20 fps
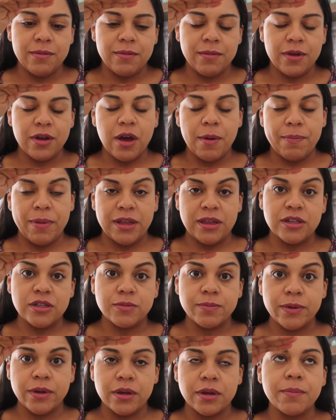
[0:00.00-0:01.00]
a cup like this
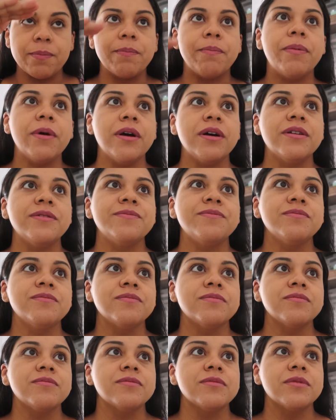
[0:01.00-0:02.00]
big, but
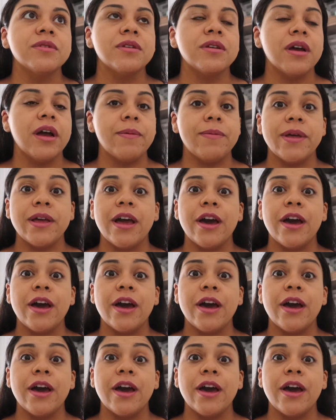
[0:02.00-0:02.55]
I'm like,